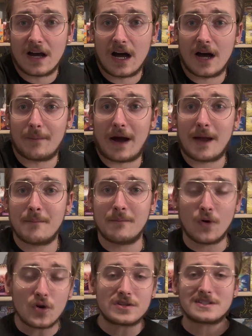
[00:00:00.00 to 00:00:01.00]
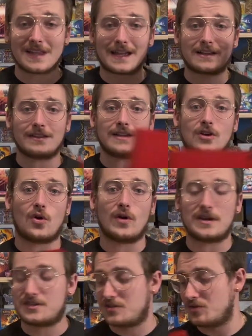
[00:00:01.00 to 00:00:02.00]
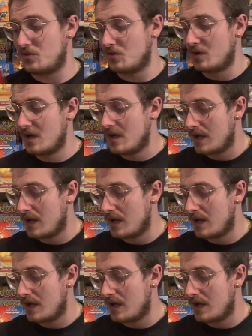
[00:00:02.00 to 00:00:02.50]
um, I'm most likely going to